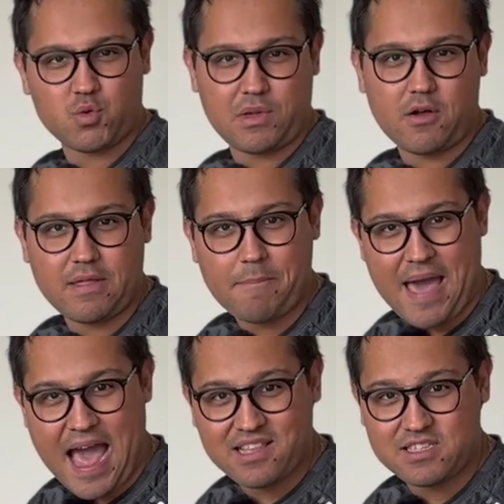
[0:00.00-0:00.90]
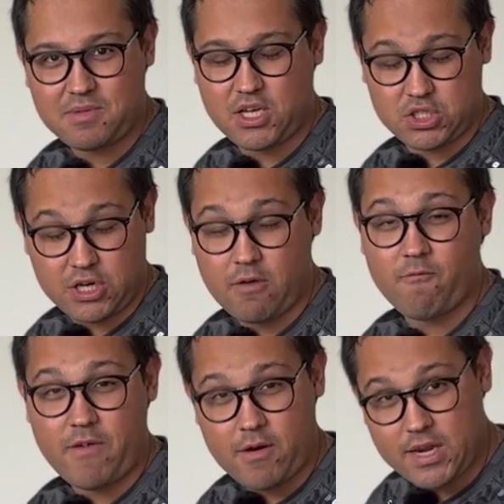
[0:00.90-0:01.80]
without the pads because they are
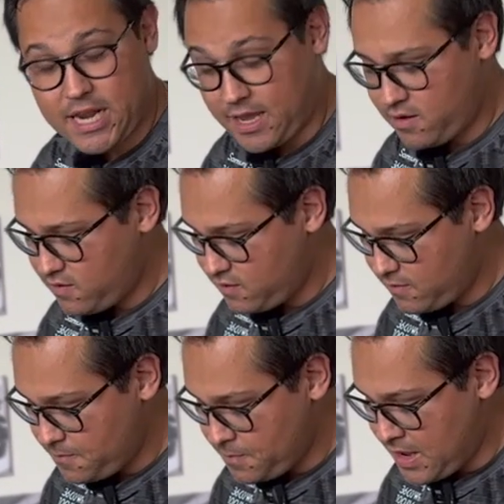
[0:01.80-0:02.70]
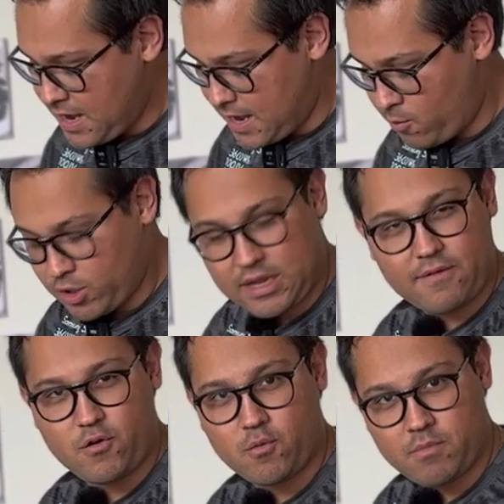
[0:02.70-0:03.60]
very nice. I'm gonna
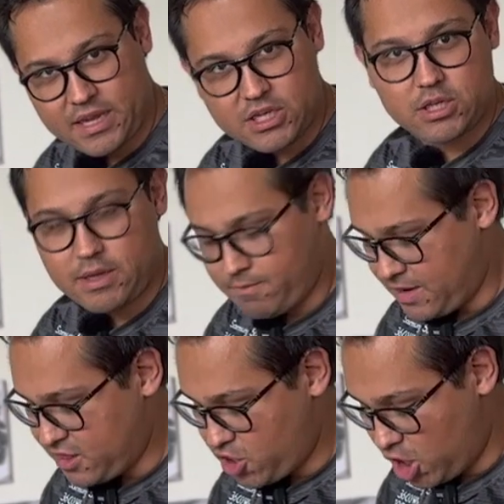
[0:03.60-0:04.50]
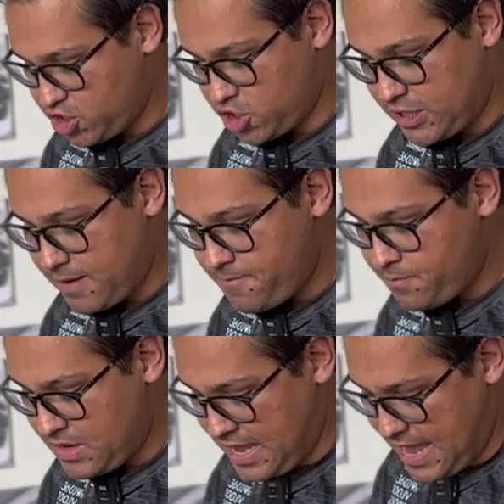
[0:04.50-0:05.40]
give you my thoughts on
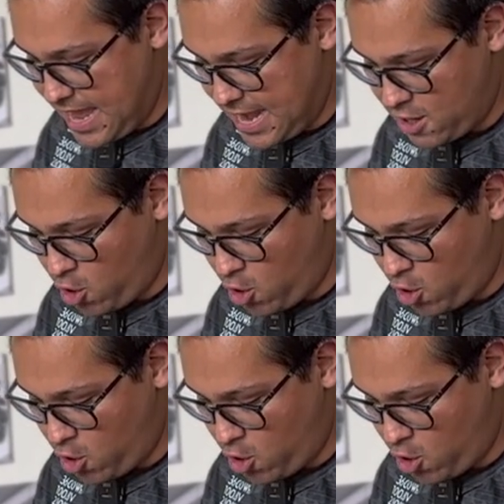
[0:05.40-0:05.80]
them. And